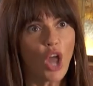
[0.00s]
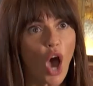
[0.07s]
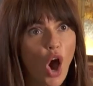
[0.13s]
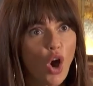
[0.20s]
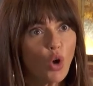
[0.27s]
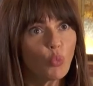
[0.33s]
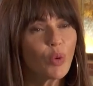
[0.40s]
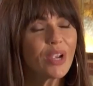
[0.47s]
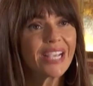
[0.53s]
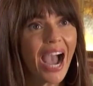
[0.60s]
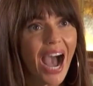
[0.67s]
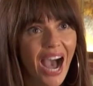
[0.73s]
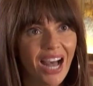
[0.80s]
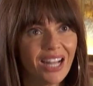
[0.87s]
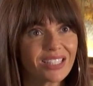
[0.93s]
No, we
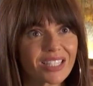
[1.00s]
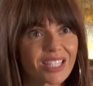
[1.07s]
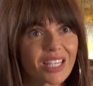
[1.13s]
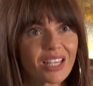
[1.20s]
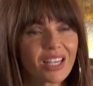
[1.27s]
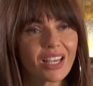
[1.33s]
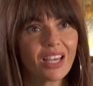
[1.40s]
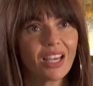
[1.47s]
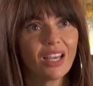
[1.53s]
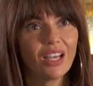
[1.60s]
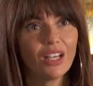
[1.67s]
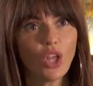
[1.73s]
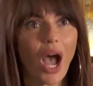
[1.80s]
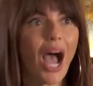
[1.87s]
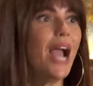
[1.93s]
can't.
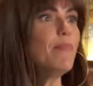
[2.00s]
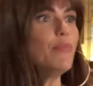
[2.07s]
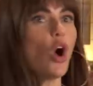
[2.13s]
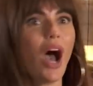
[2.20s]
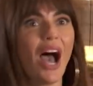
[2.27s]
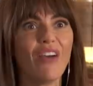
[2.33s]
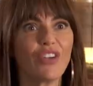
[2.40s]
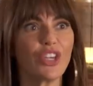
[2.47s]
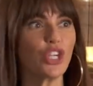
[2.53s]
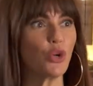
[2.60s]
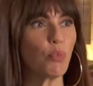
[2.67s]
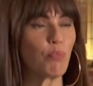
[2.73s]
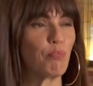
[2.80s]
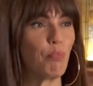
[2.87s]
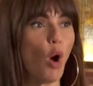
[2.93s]
I'm not having
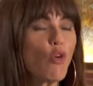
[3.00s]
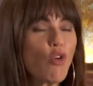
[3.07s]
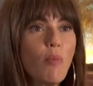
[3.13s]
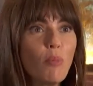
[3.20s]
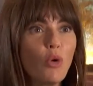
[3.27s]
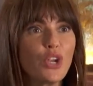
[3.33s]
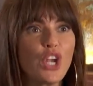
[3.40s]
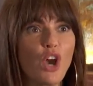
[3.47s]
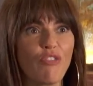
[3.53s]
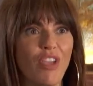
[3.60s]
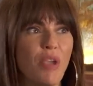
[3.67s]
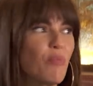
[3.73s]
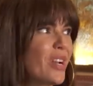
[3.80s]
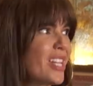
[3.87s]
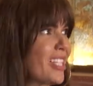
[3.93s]
you borrow money off
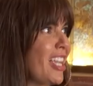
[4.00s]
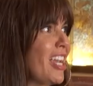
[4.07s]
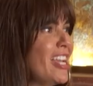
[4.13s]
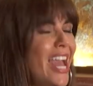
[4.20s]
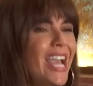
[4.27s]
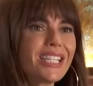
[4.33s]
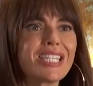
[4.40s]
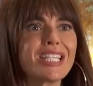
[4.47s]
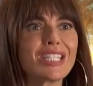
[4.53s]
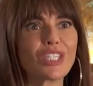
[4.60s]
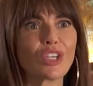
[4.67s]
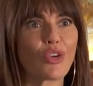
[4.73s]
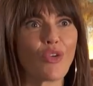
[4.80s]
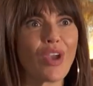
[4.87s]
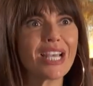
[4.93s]
him when he's connected
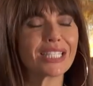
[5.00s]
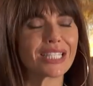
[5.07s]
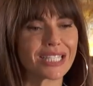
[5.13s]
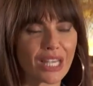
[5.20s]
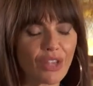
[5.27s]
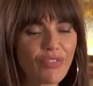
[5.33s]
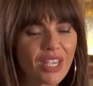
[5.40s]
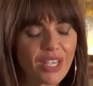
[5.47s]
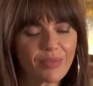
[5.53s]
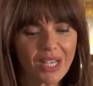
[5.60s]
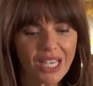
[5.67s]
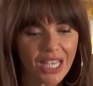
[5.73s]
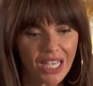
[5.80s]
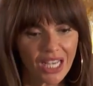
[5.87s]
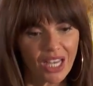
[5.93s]
to Grace. Sylvia,
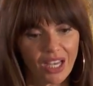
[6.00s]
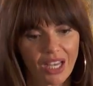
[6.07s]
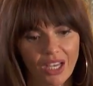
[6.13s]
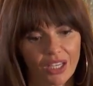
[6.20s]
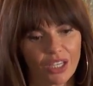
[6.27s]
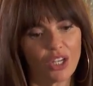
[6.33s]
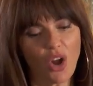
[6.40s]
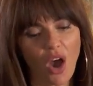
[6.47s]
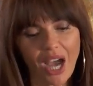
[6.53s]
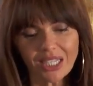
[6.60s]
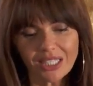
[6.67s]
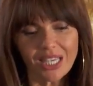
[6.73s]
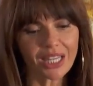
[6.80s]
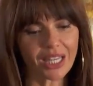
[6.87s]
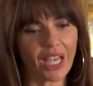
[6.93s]
you're not
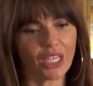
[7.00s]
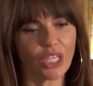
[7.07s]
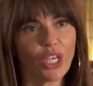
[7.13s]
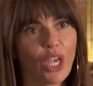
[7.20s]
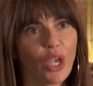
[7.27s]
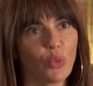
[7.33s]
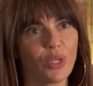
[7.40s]
acting like you.